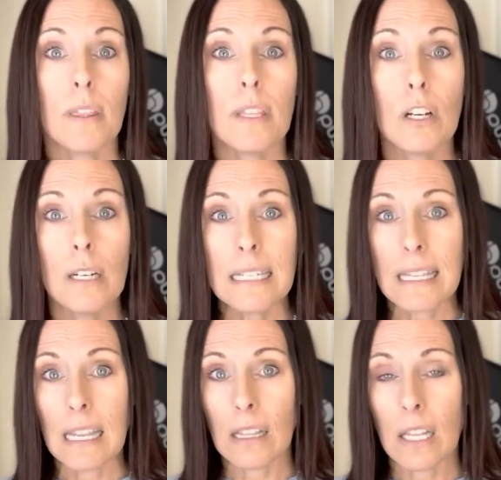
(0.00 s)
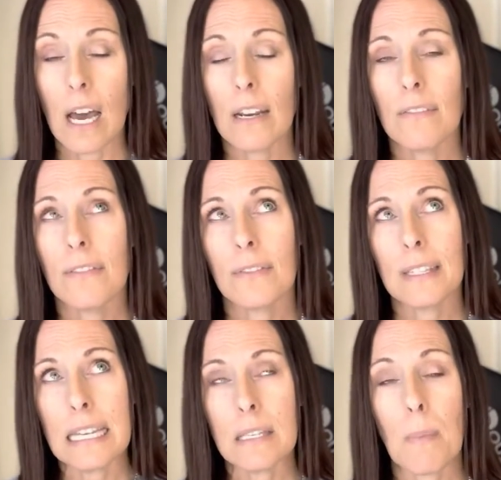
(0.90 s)
There is a lot of
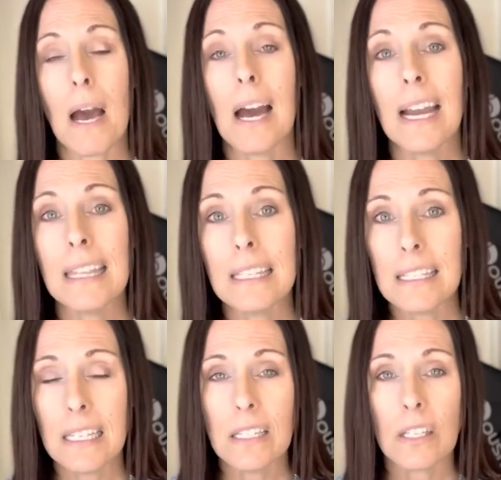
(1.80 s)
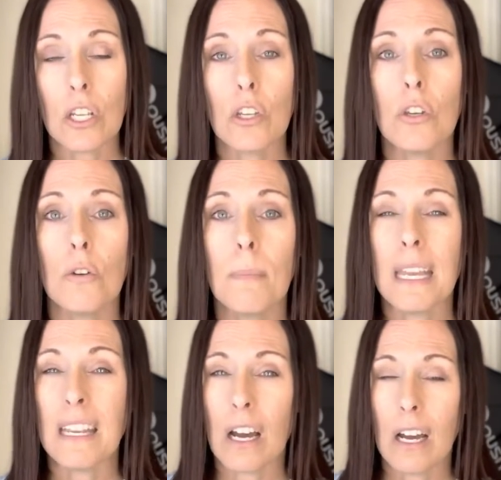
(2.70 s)
things behind the scenes that you
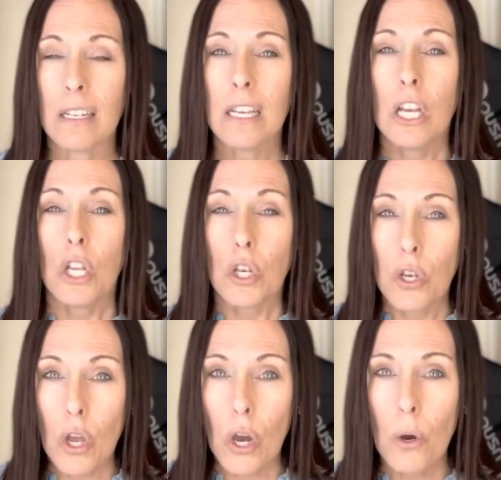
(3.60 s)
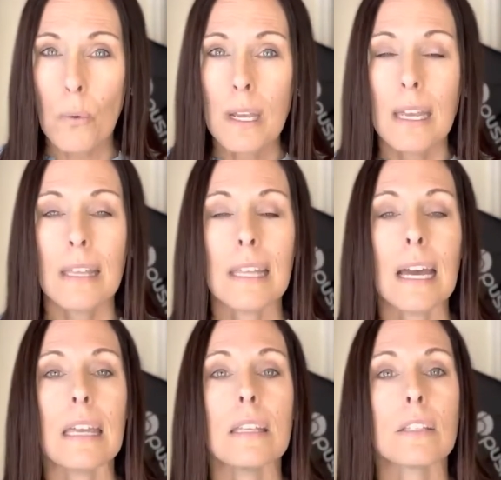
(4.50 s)
may not know
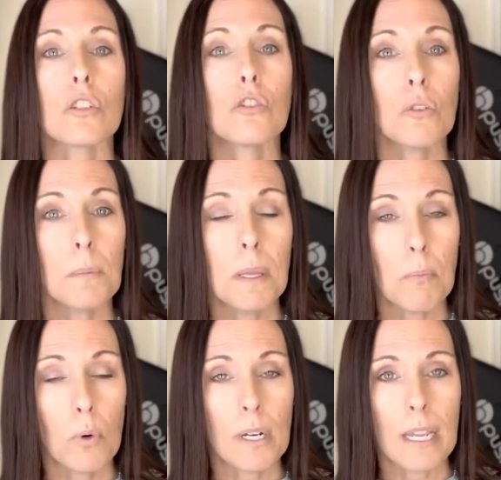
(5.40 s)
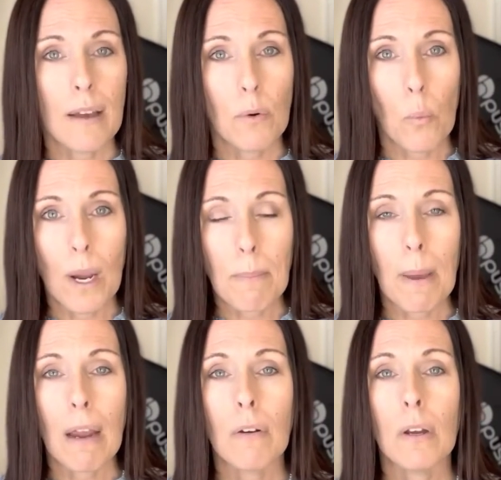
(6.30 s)
that it's extremely important to have a white
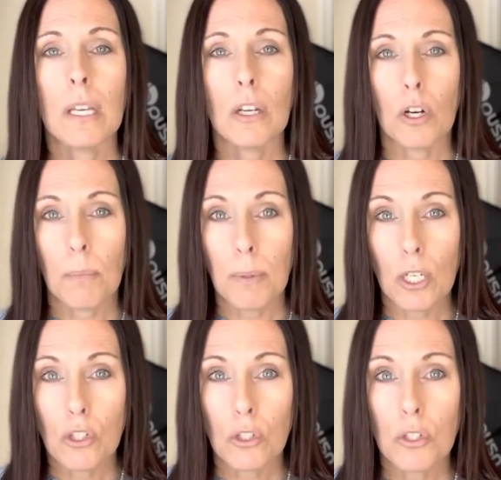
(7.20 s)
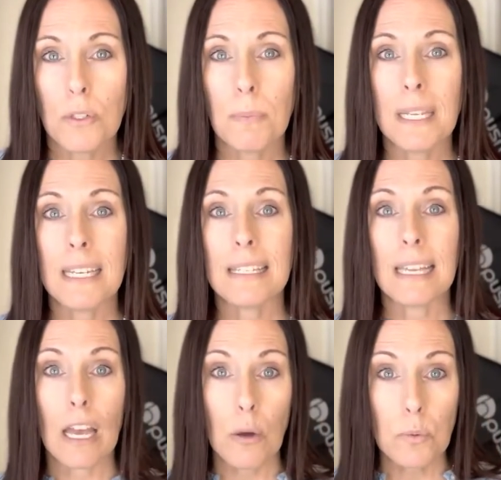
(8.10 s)
background in our pictures because
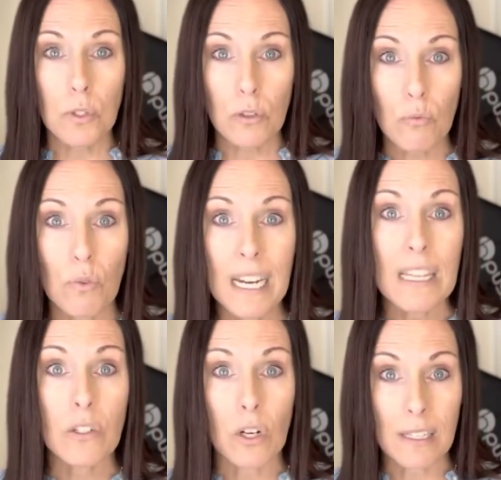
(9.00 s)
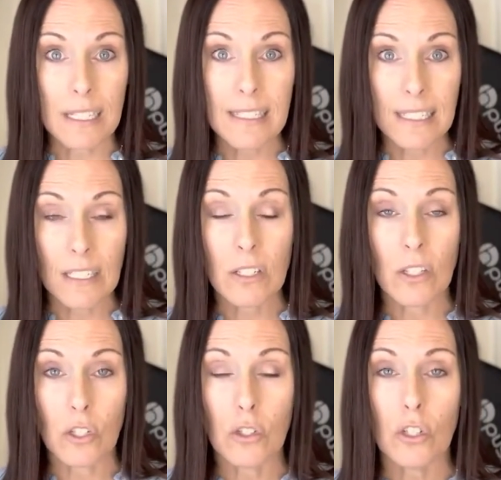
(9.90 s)
it helps to raise our listings in
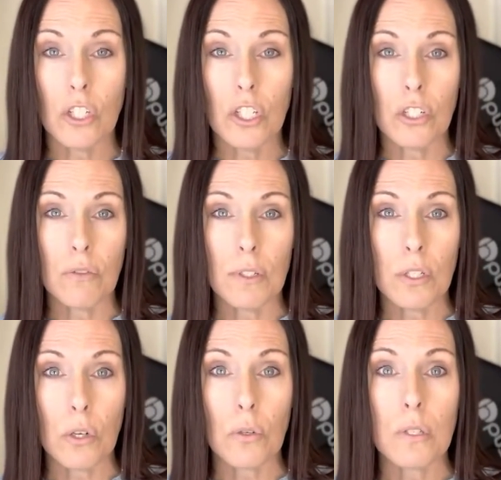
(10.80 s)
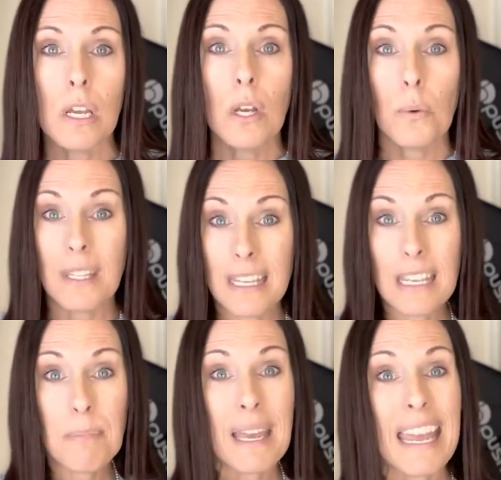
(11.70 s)
the search engine results with
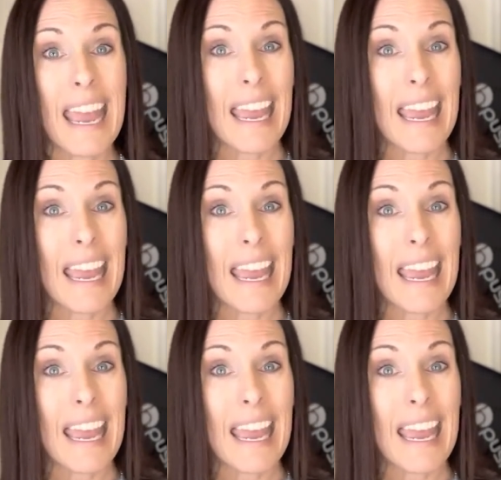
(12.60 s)
eBay